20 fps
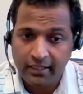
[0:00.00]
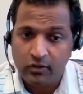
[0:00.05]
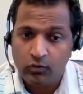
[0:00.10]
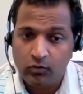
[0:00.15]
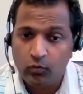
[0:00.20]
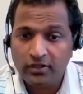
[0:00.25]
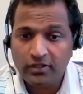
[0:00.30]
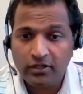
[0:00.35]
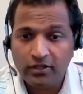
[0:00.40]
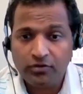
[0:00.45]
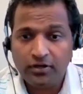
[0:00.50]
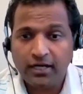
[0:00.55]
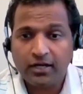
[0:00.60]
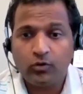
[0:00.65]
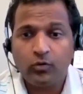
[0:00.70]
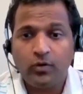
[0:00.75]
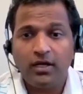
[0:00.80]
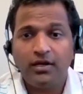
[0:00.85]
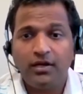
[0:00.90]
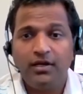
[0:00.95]
without
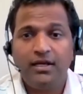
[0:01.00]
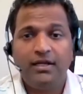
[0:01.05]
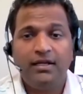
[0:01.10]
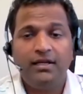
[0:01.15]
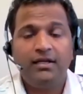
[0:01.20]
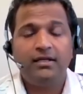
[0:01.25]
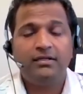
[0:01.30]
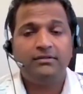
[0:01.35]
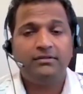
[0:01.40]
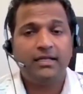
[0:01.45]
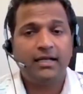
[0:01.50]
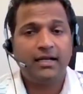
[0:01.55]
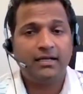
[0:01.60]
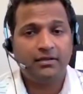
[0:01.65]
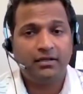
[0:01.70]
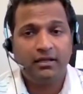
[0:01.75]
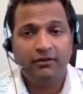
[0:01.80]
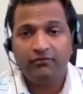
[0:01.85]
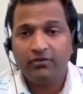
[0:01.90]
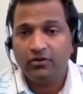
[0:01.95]
requiring that
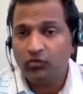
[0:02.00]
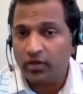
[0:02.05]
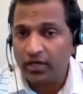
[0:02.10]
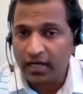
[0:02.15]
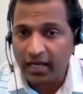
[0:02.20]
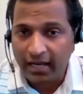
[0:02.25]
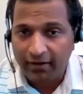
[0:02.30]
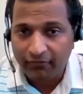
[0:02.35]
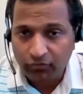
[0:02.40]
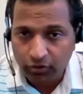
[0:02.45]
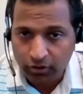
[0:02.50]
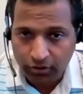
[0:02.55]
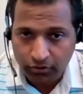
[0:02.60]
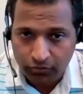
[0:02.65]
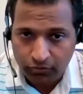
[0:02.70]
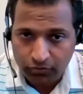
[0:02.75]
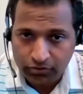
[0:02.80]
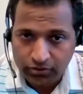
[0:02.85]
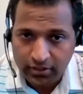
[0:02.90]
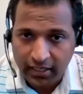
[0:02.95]
everyone have to
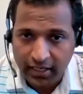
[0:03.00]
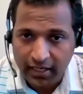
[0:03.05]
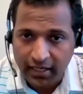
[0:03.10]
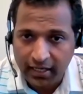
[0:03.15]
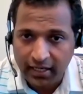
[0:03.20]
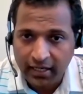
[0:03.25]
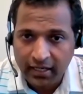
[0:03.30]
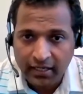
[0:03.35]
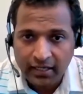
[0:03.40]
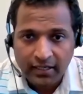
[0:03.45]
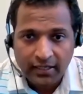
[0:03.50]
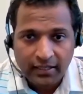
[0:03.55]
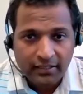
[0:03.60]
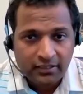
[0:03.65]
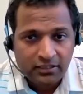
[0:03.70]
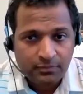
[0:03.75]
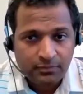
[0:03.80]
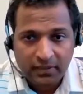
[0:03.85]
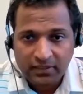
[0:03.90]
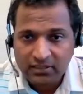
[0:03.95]
use a
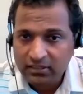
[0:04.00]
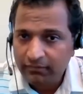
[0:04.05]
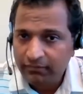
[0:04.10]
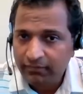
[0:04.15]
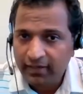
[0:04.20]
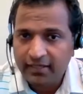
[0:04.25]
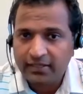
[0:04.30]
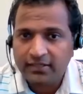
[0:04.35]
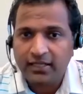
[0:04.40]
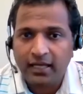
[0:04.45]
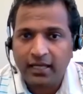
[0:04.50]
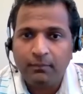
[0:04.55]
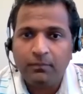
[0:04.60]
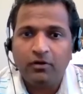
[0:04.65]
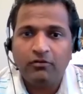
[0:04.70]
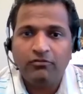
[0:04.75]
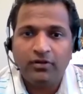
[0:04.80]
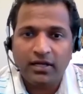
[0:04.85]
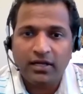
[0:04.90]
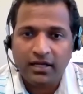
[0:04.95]
specific type
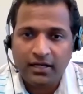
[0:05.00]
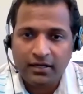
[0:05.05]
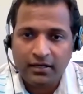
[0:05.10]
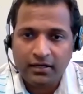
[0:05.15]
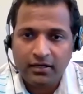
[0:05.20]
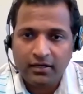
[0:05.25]
of a